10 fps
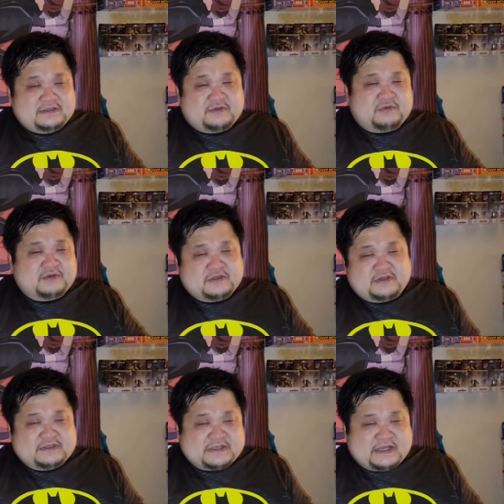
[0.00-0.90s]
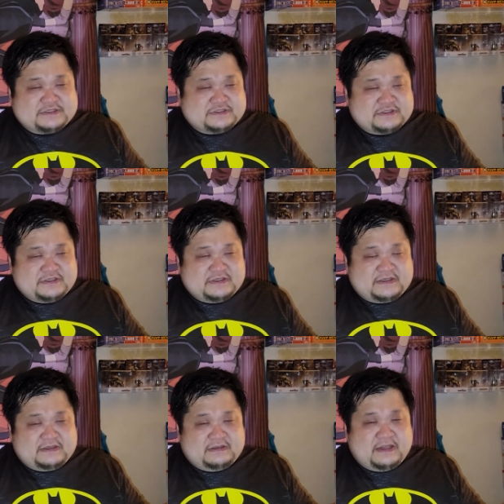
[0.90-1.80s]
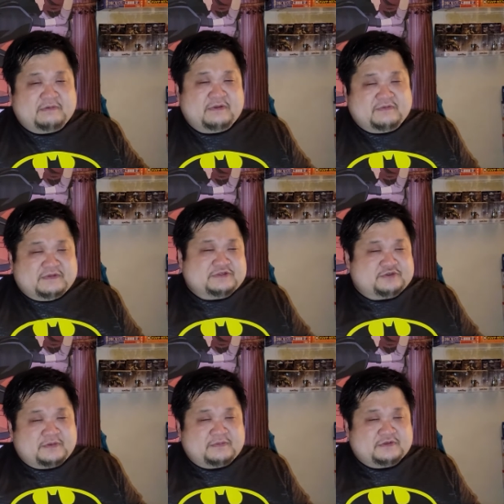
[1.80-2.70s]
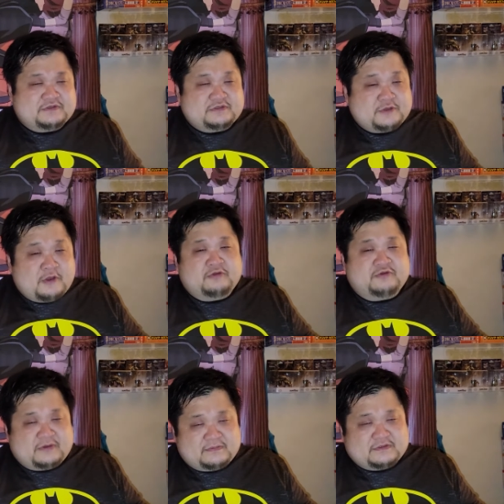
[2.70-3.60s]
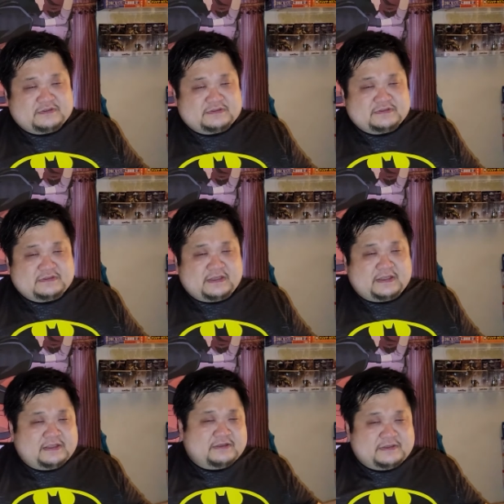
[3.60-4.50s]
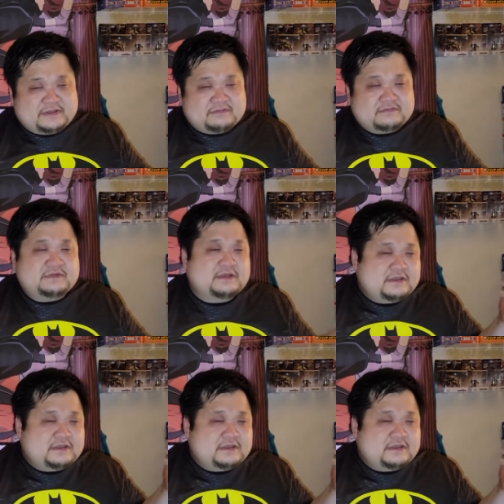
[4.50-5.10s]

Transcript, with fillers: the Riddler is actually getting rid of these criminals, known criminals, and killing them.